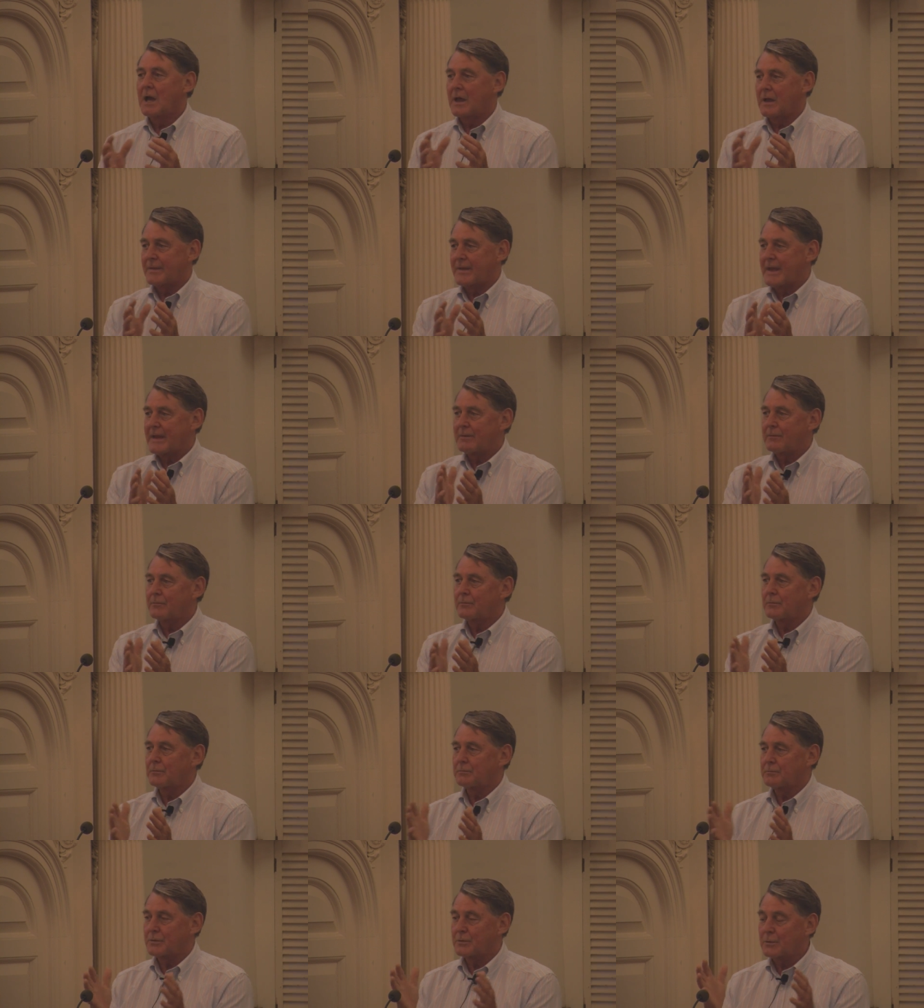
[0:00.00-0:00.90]
they
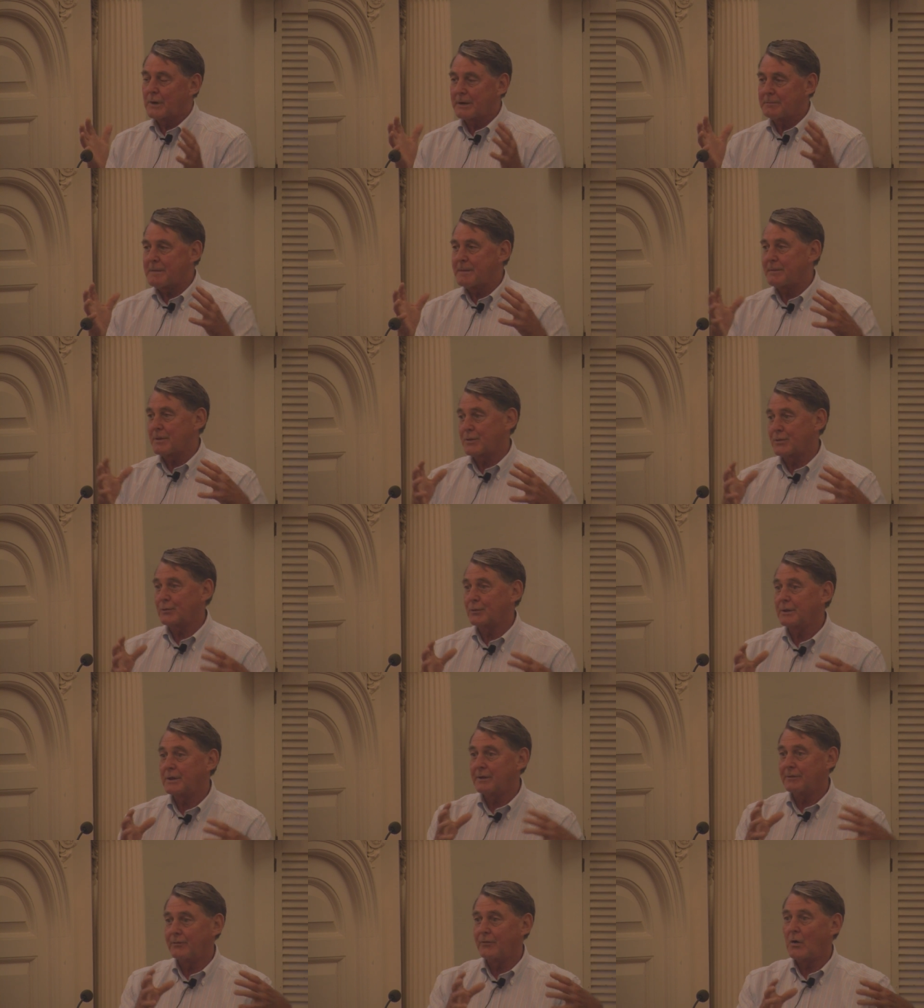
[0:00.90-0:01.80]
you had maybe
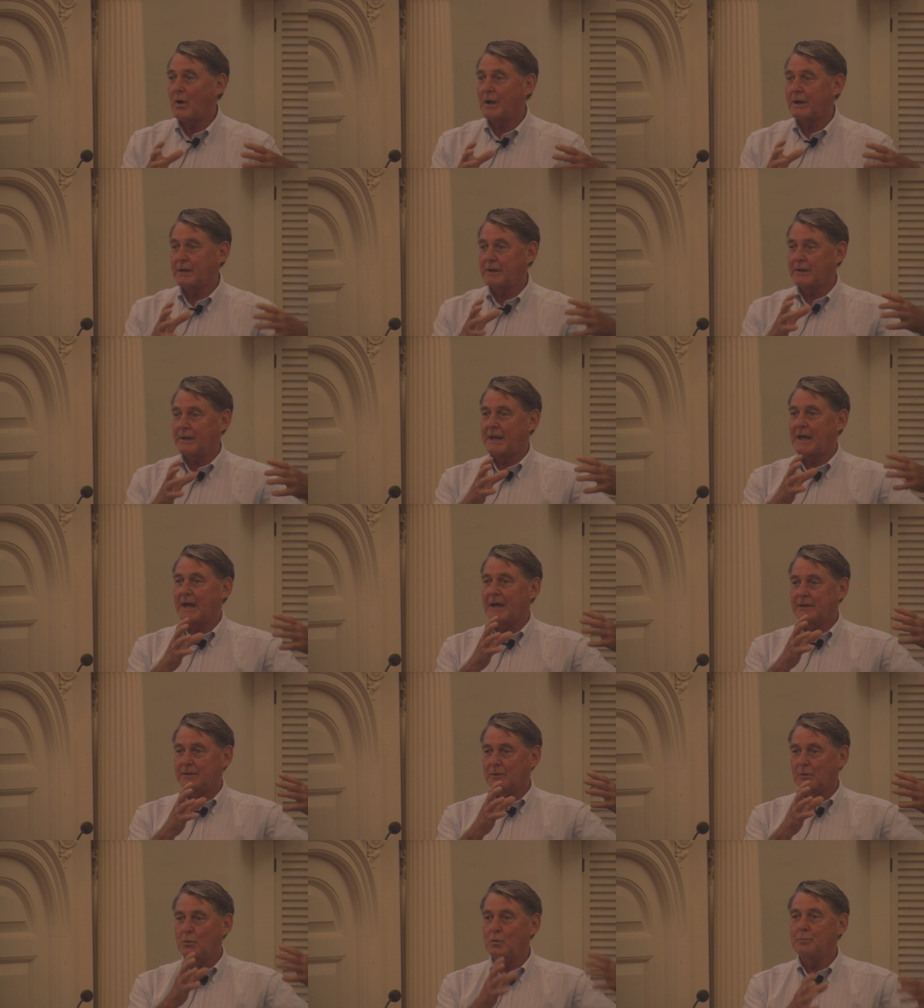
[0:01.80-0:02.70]
thirty or forty that
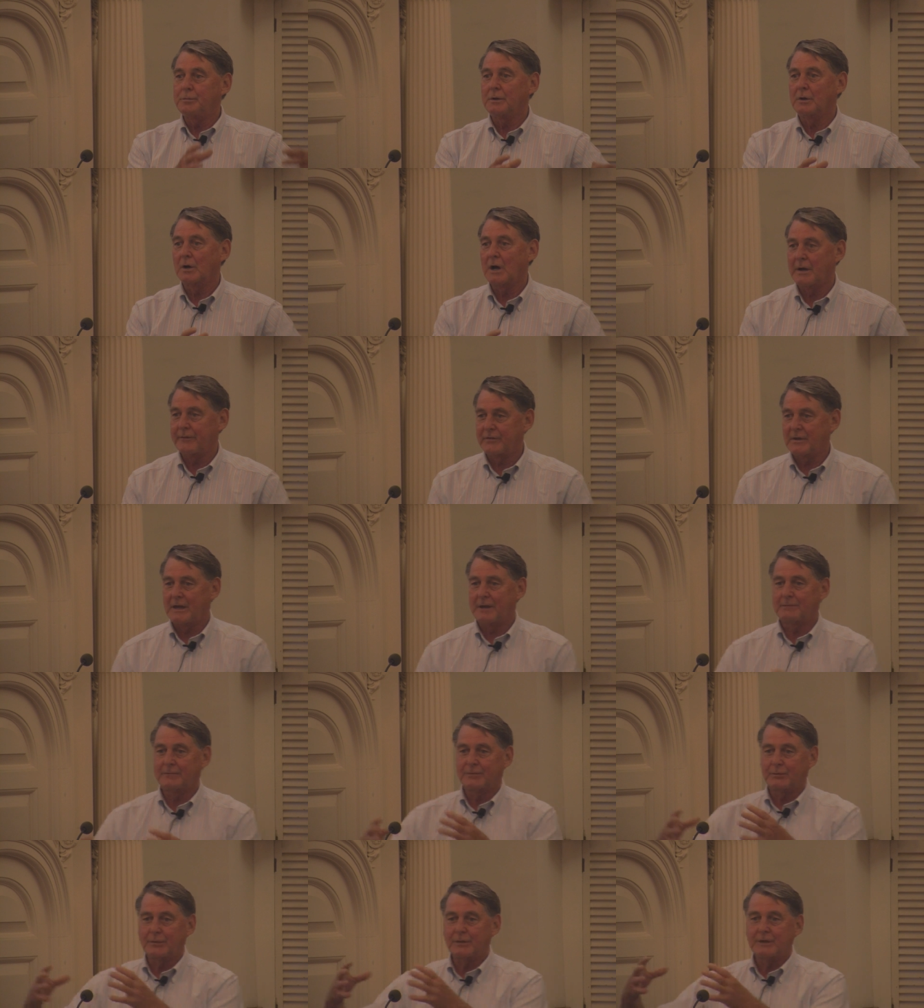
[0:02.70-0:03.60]
had whooping cough, you
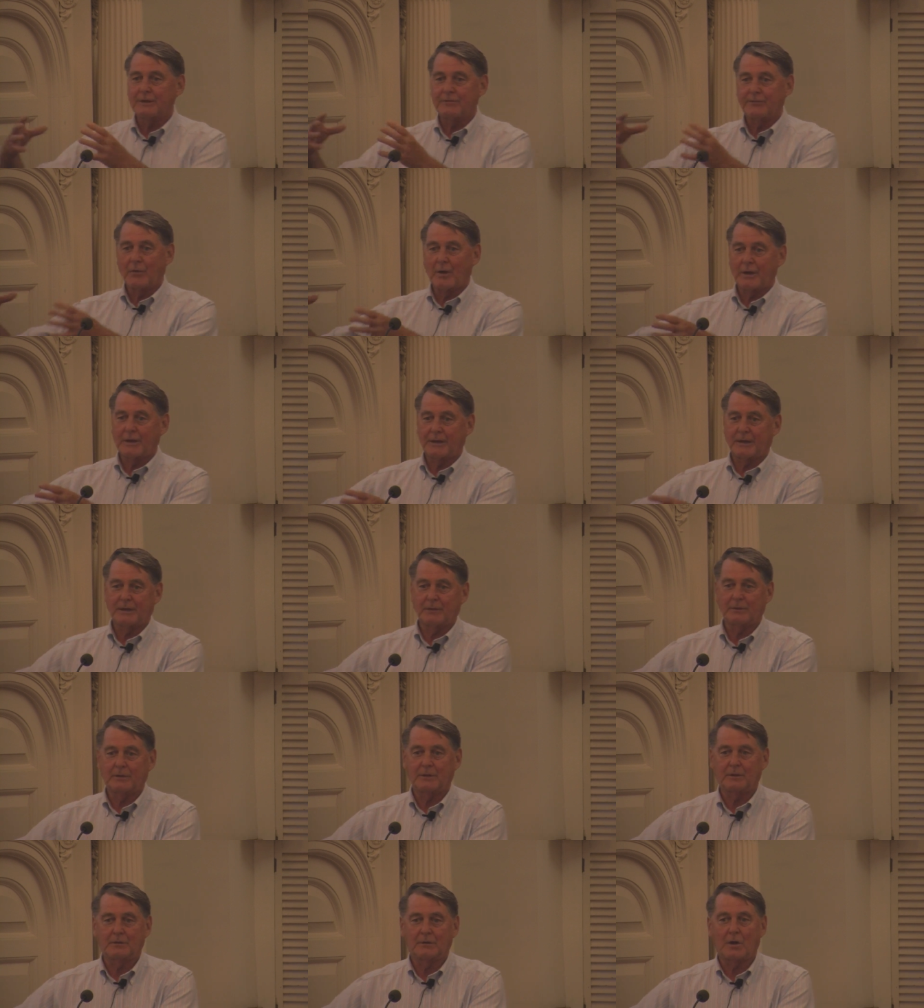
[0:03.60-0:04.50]
had thirty or forty
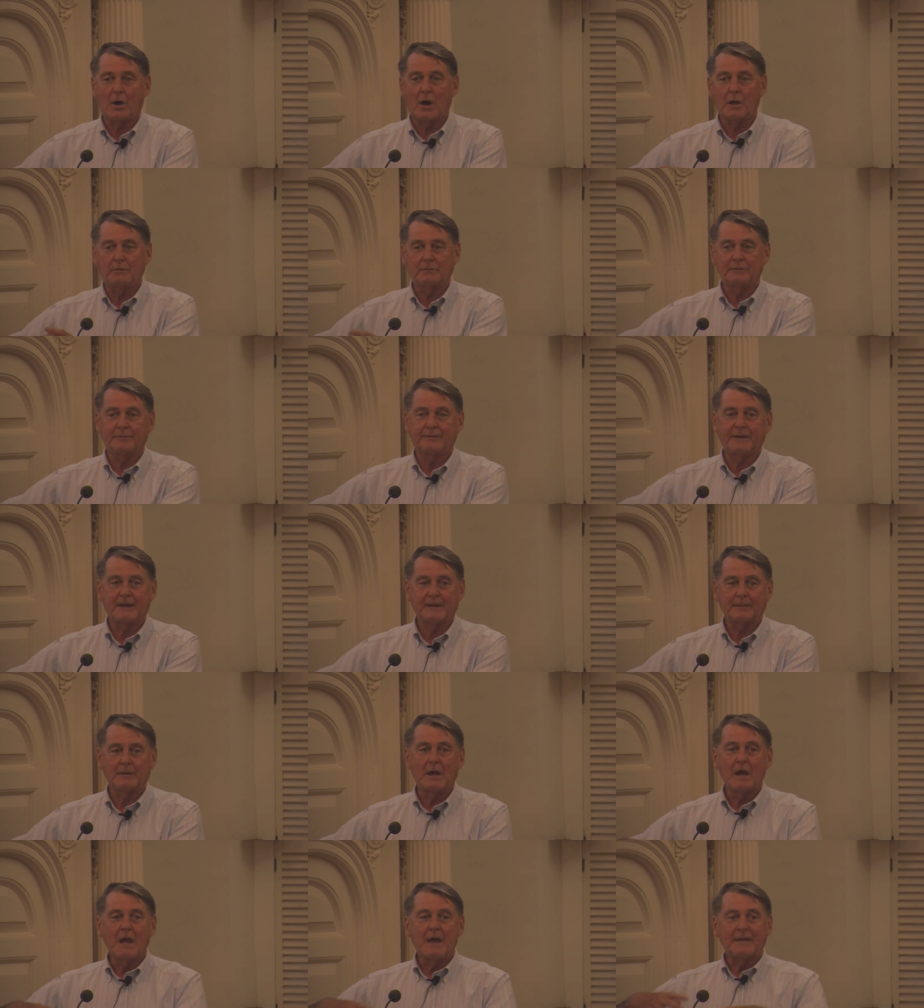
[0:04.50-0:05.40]
that, had cholera
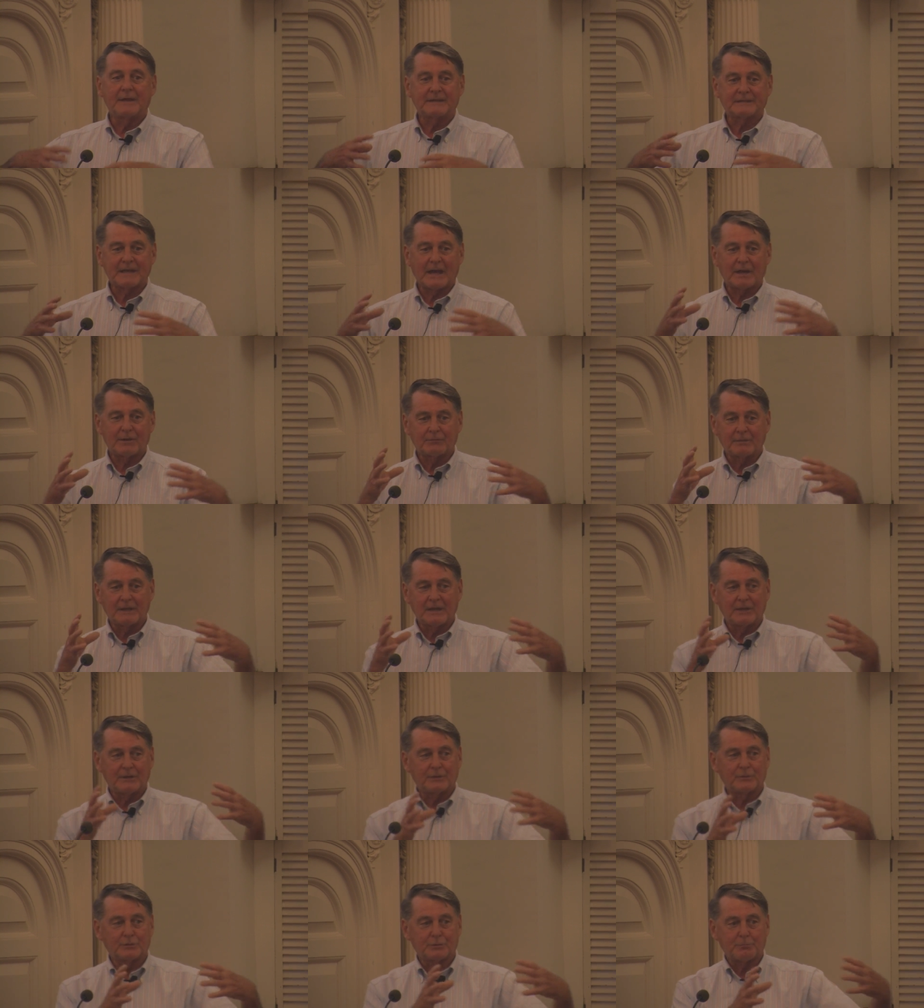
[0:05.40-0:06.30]
infantum. They started
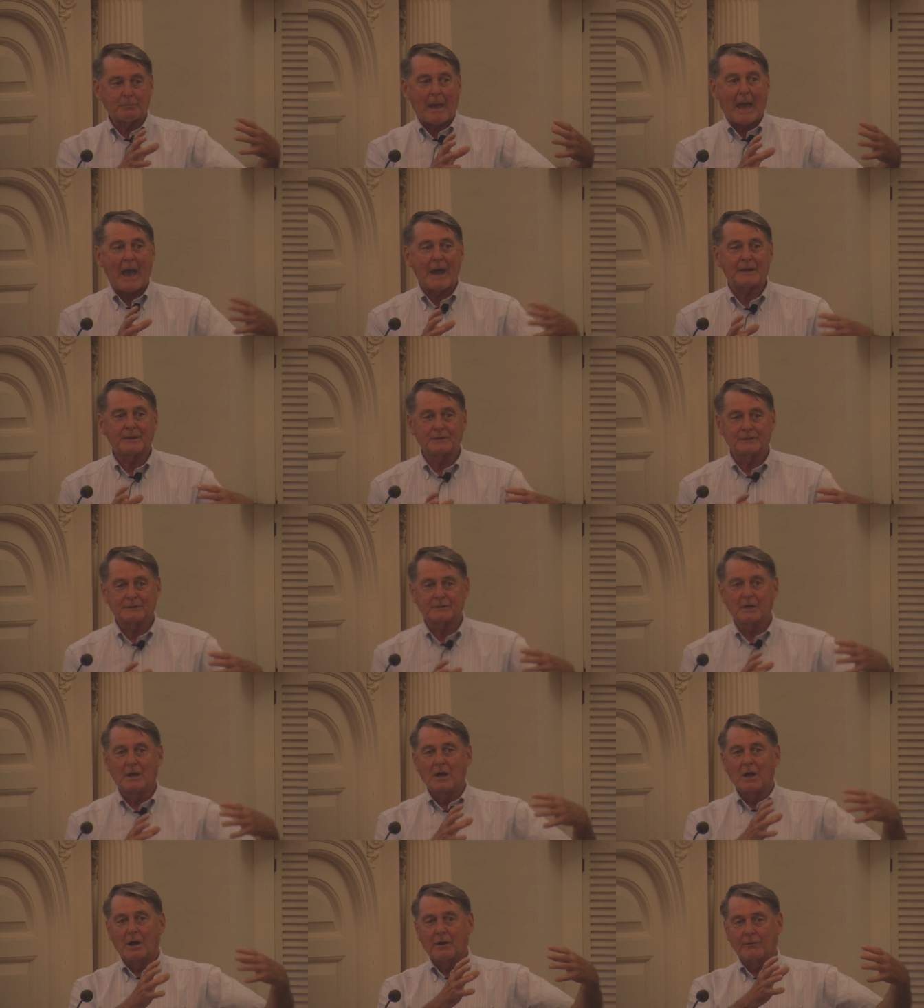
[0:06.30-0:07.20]
realizing there was patterns
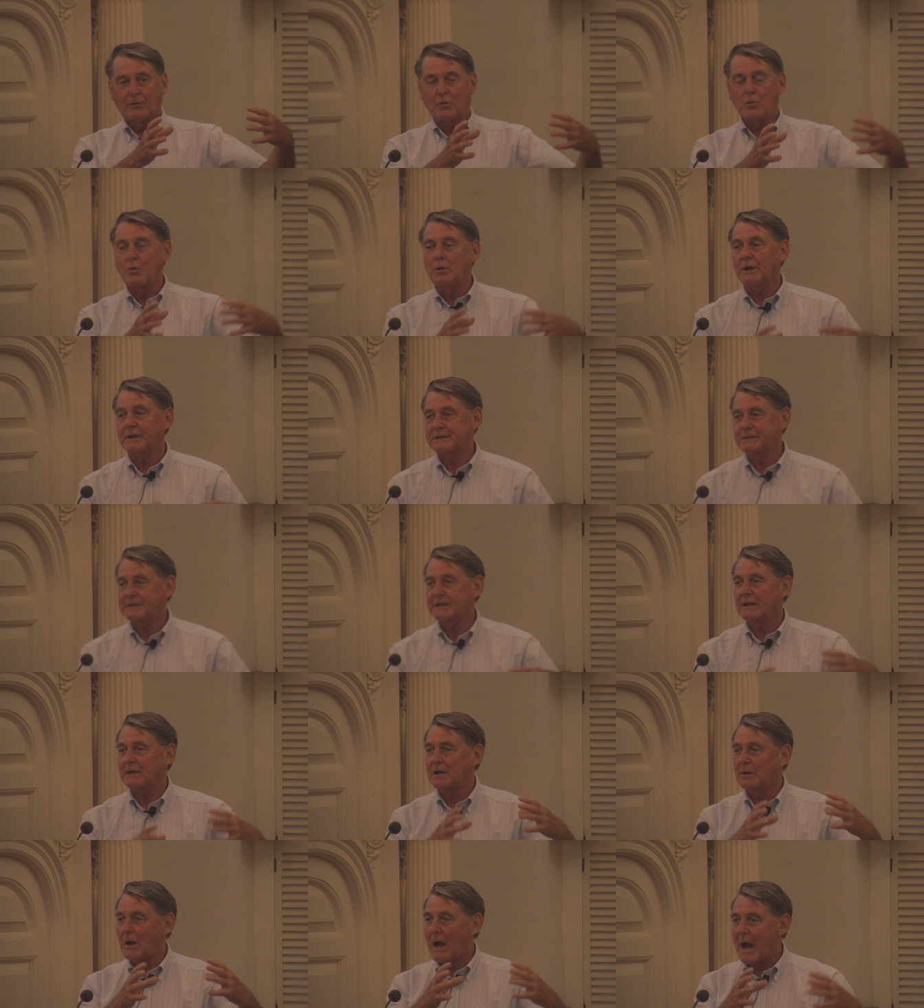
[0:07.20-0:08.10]
of who got
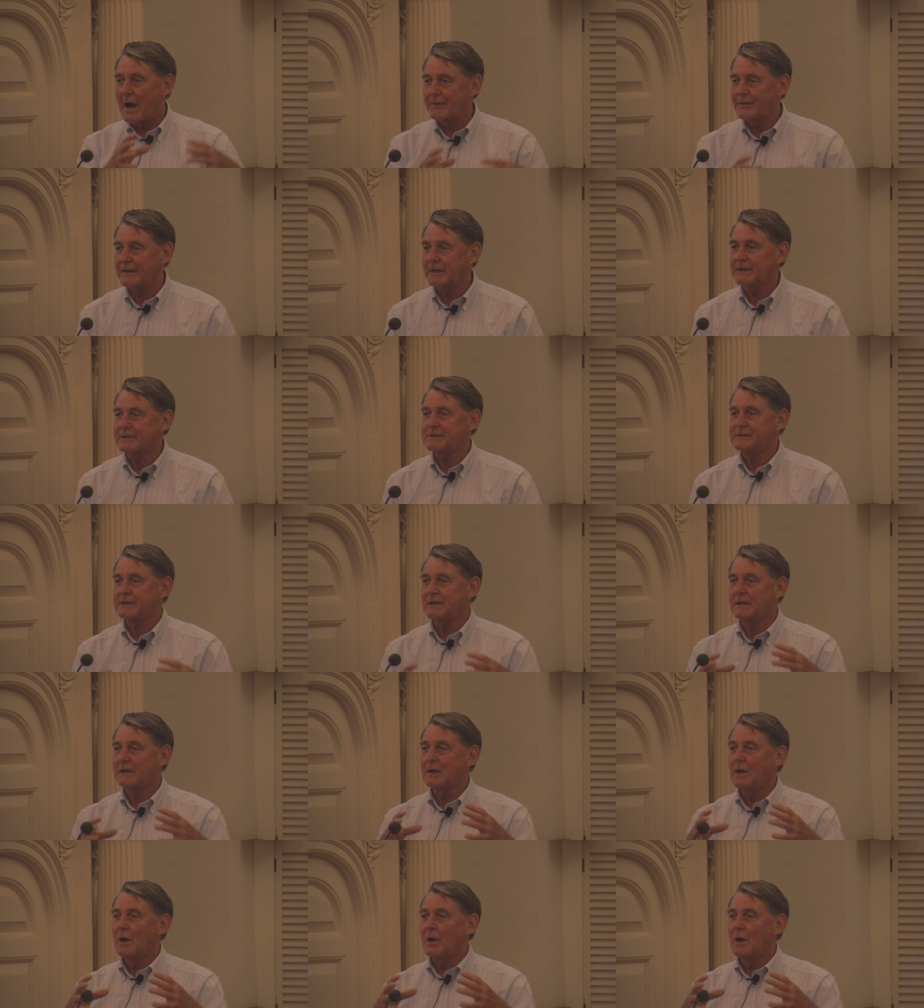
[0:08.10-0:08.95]
sick, how they got sick,